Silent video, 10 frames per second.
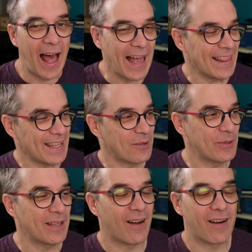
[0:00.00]
I think
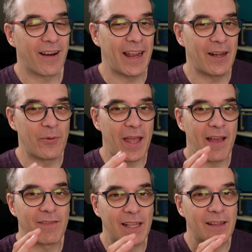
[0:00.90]
we are, and we
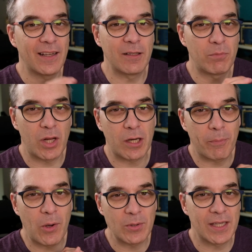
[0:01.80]
have like a little blog
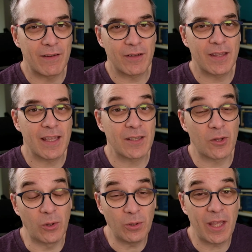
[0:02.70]
post and everything,
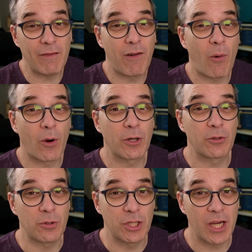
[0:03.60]
so looking forward
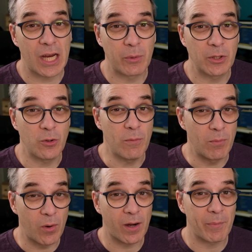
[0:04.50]
to share with you
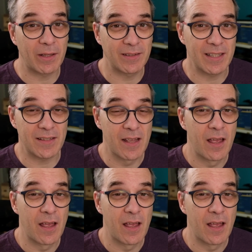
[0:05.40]
more about this